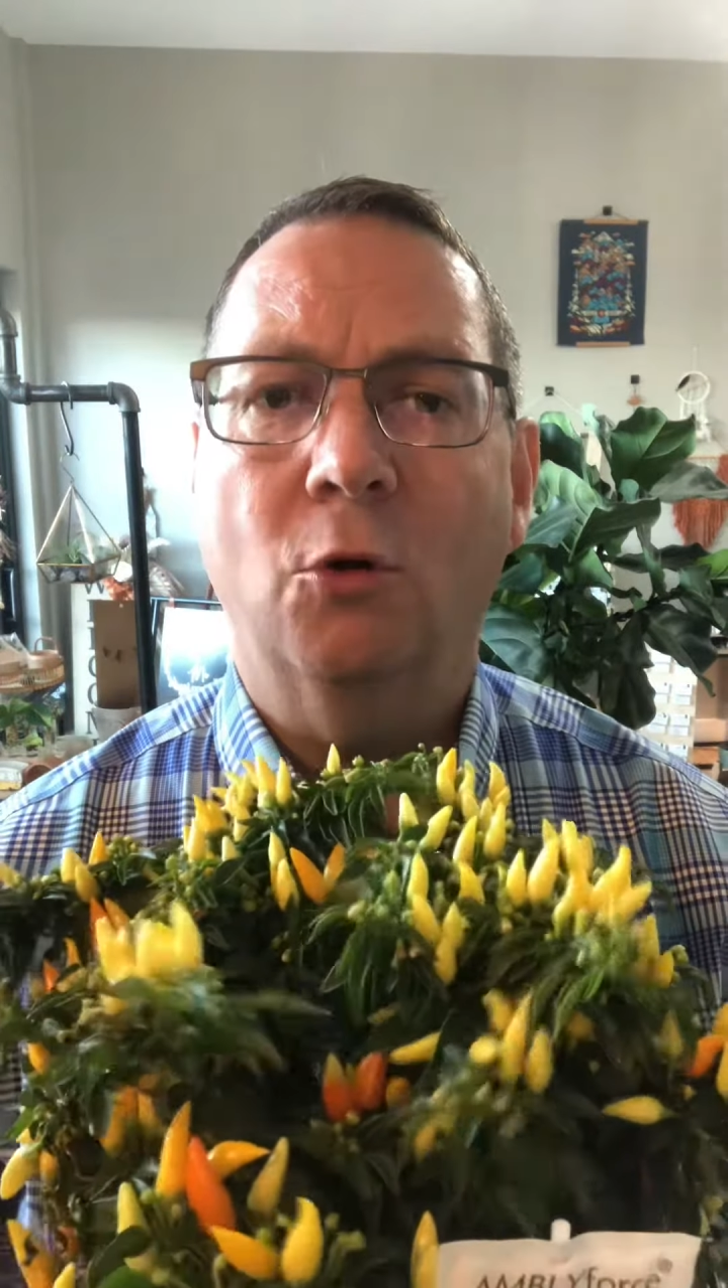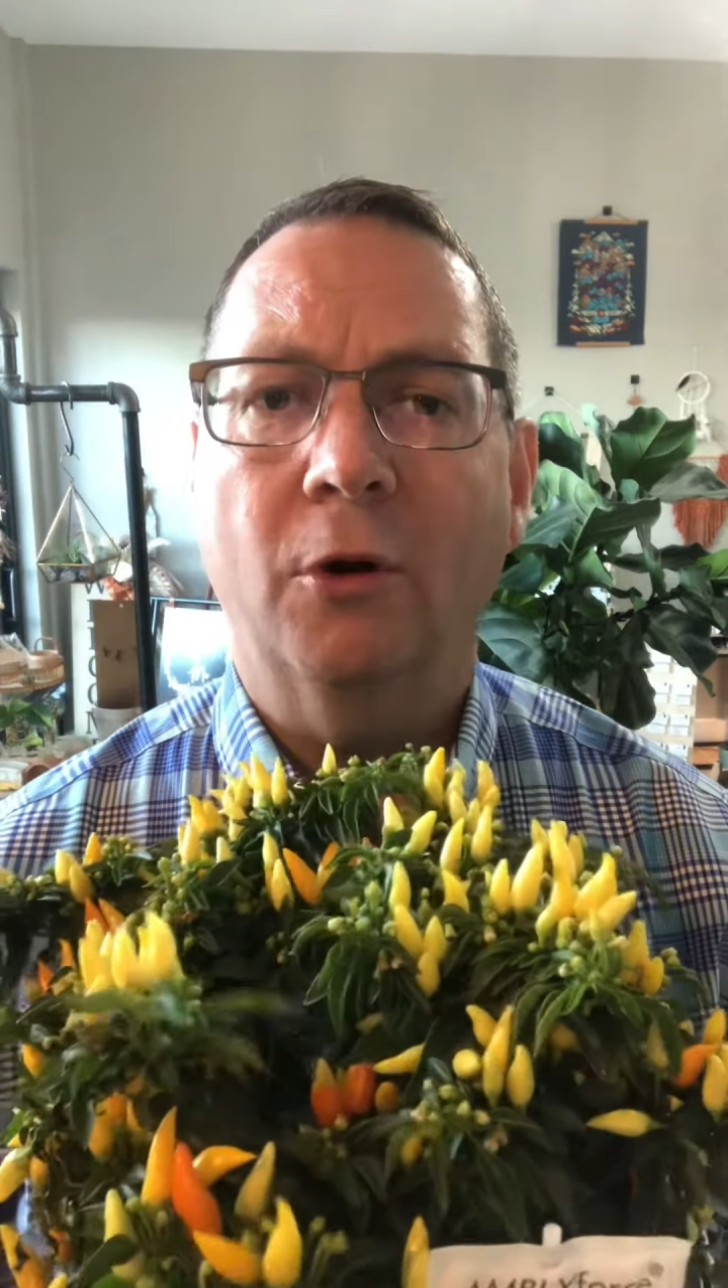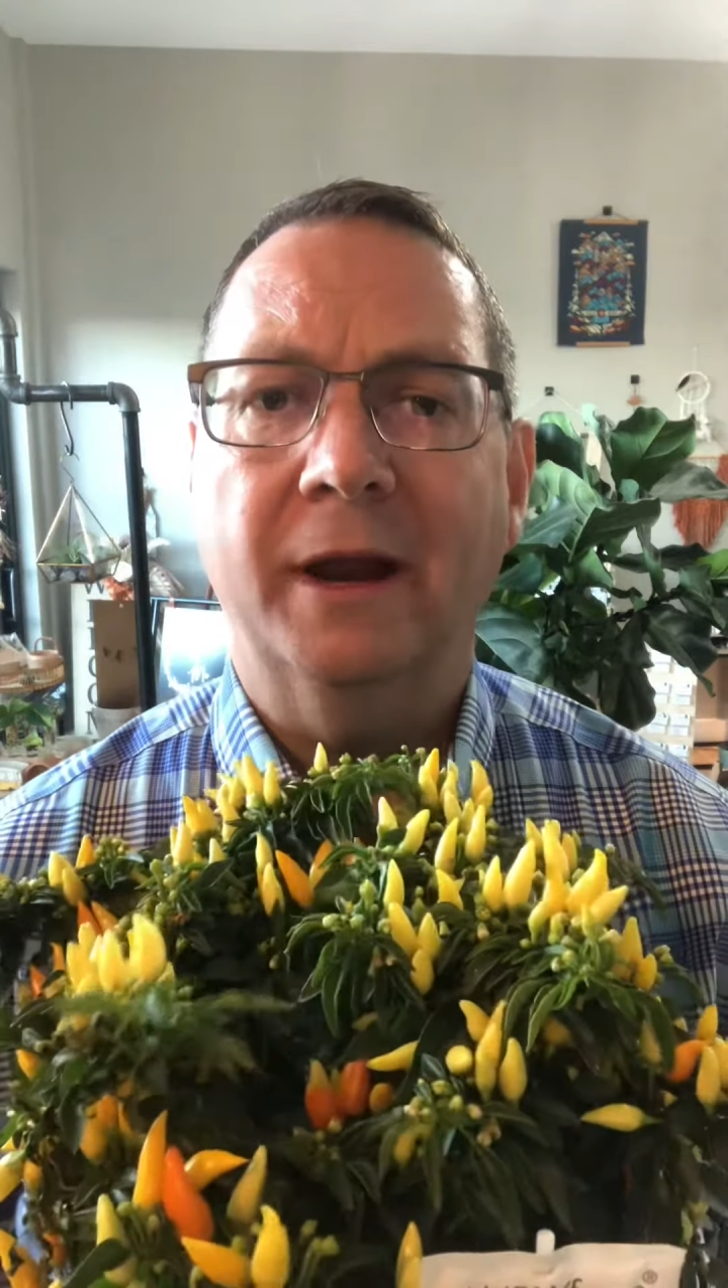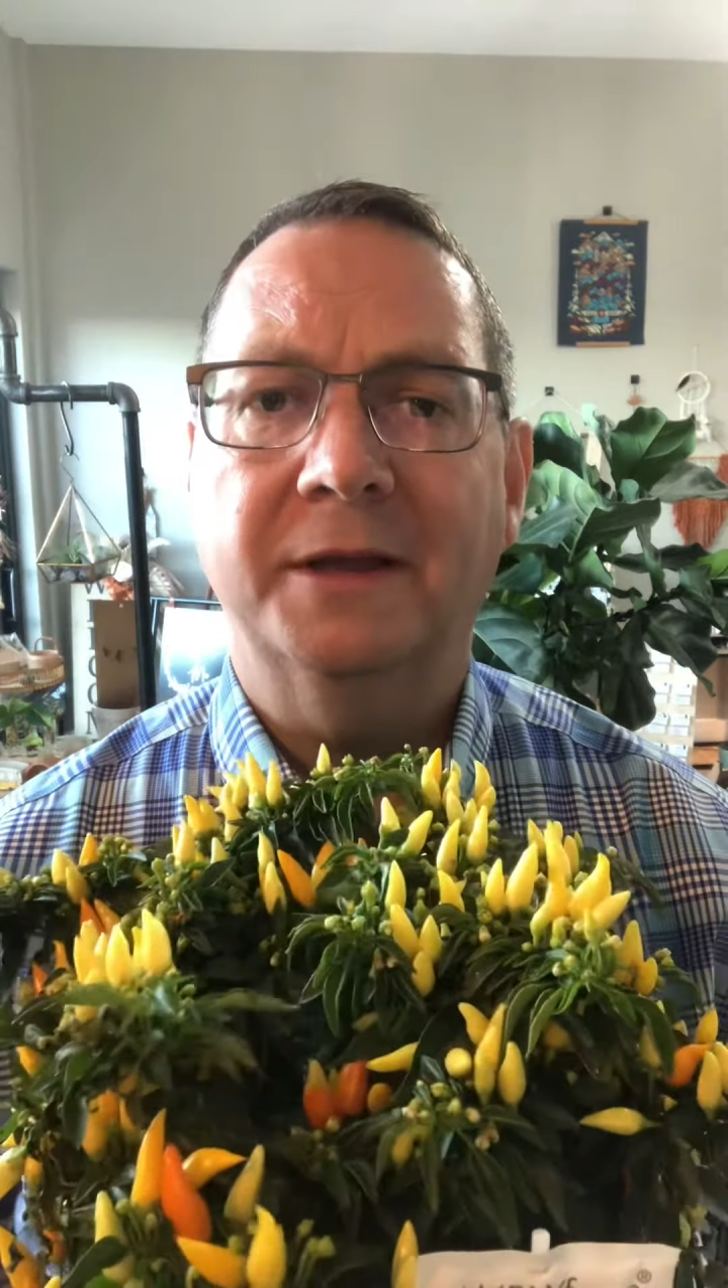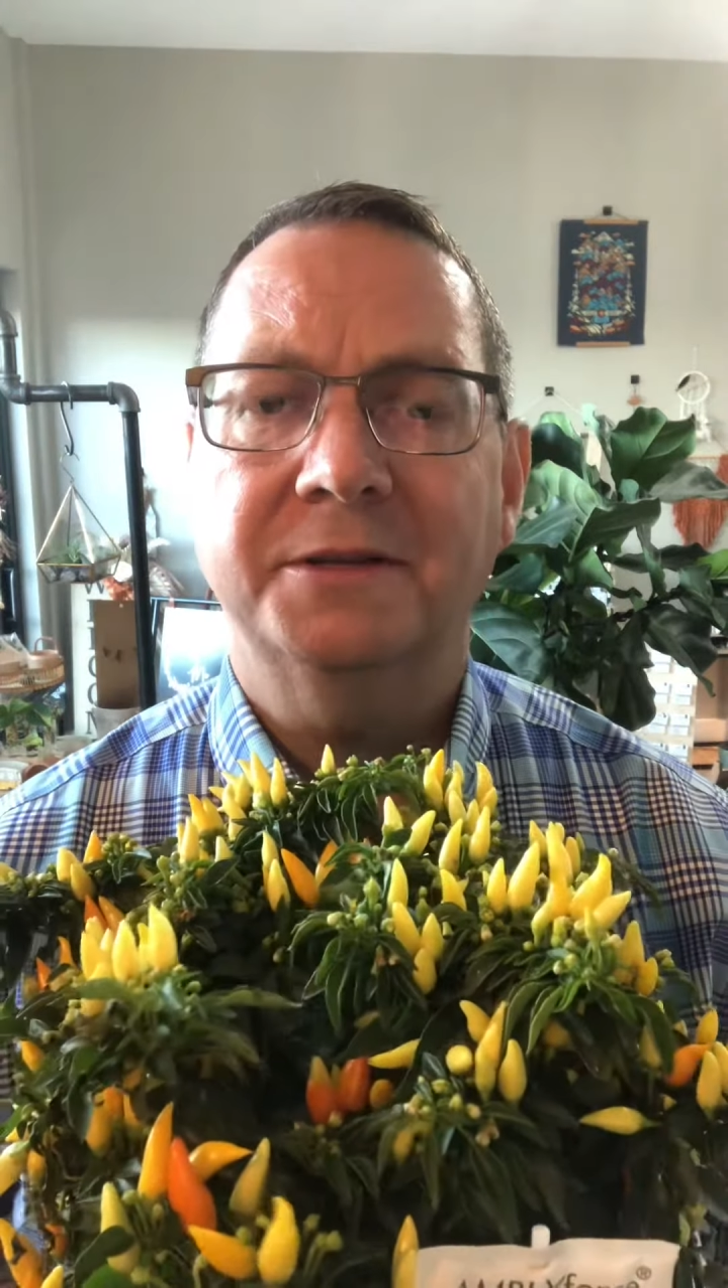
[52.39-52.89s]

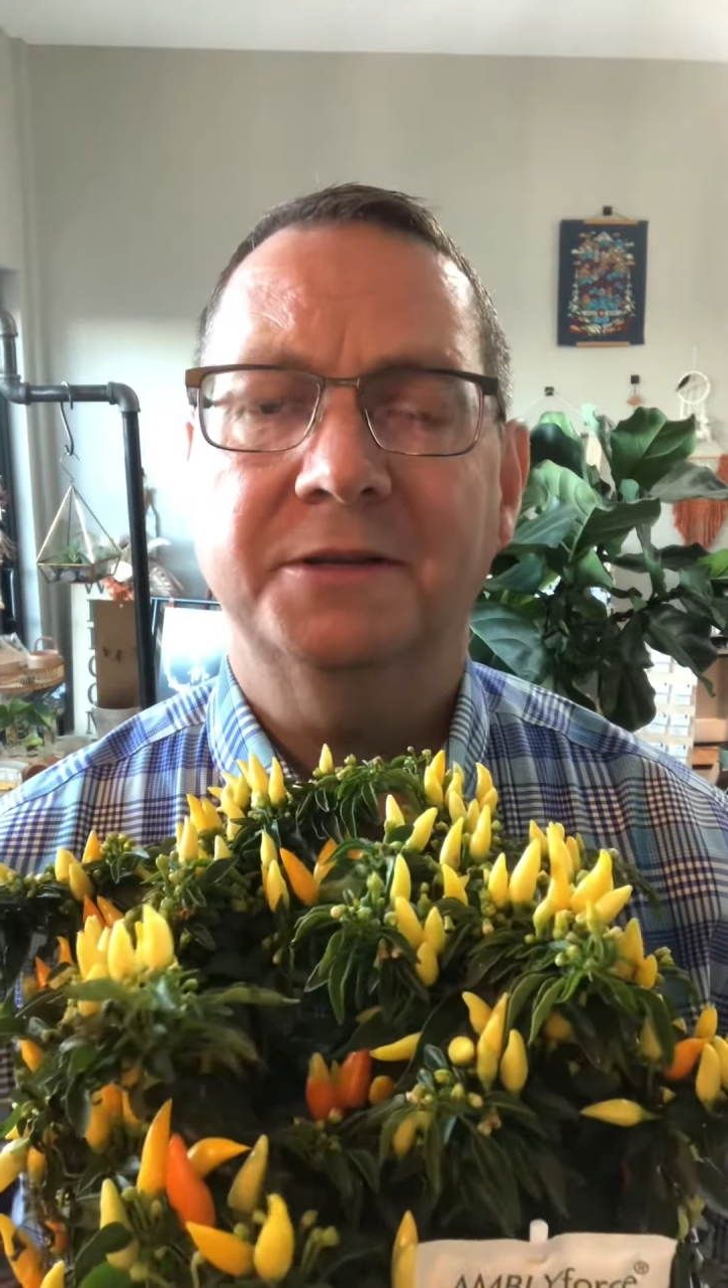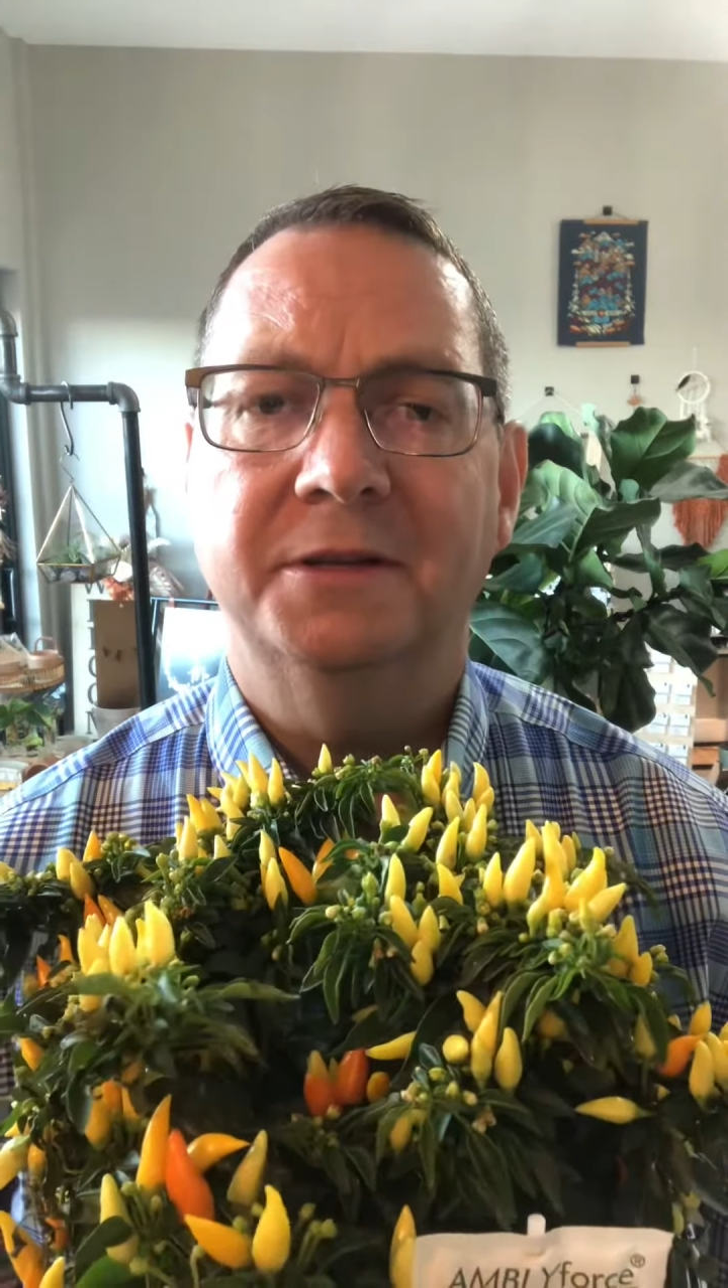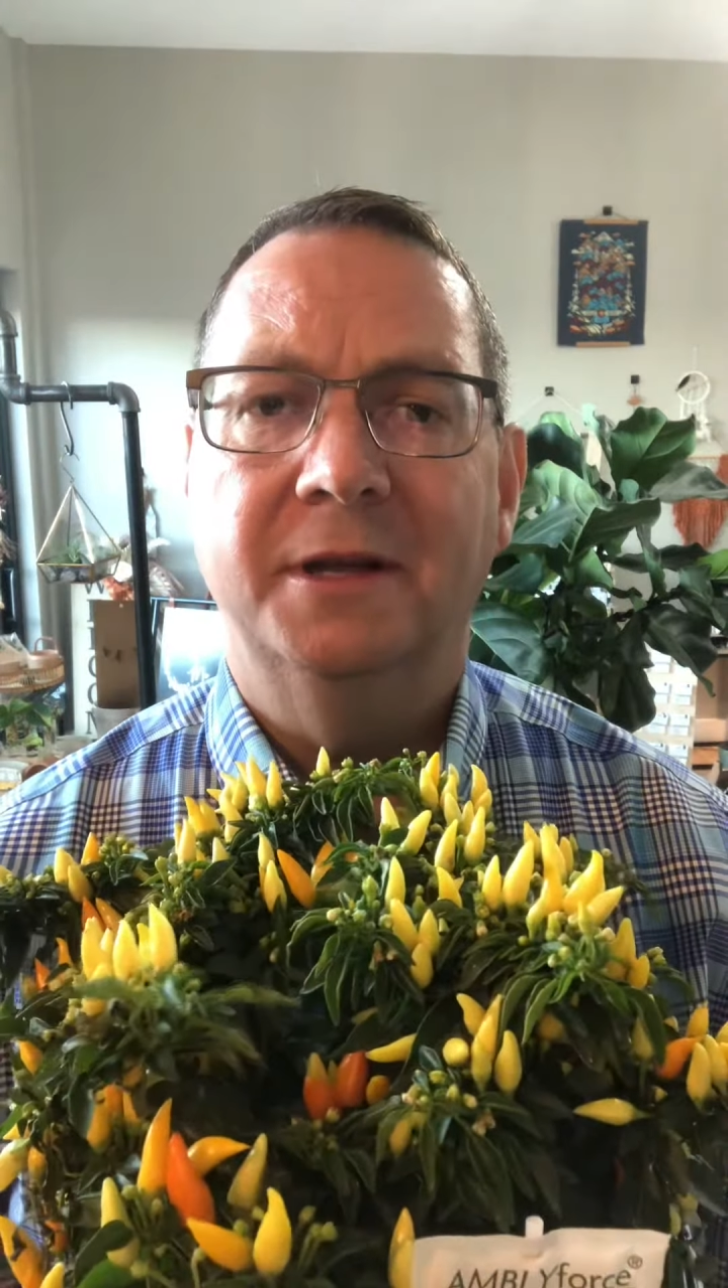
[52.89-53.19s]
Aureus.